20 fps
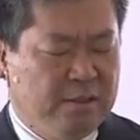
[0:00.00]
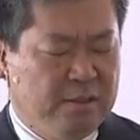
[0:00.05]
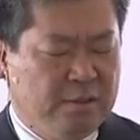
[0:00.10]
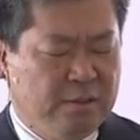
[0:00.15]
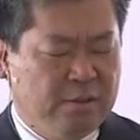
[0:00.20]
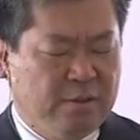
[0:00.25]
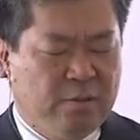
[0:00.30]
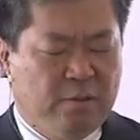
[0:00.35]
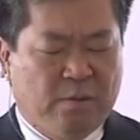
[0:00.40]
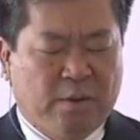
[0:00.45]
in
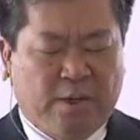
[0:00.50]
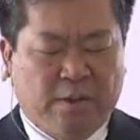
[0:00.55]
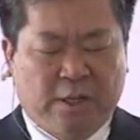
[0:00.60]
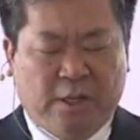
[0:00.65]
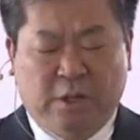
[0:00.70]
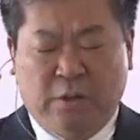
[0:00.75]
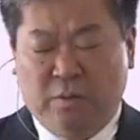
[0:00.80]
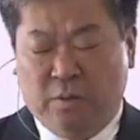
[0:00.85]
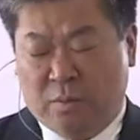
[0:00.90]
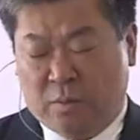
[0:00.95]
the way that
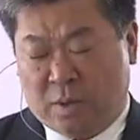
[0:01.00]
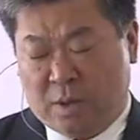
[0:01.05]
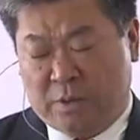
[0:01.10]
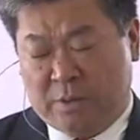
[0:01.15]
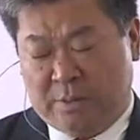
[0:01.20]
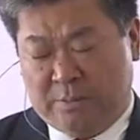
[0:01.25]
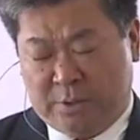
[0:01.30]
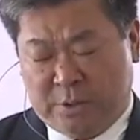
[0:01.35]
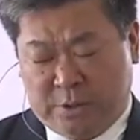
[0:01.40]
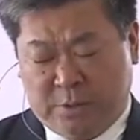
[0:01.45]
you would want
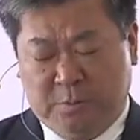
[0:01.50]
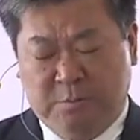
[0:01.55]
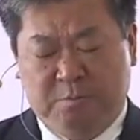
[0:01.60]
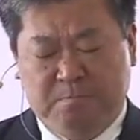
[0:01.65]
them to.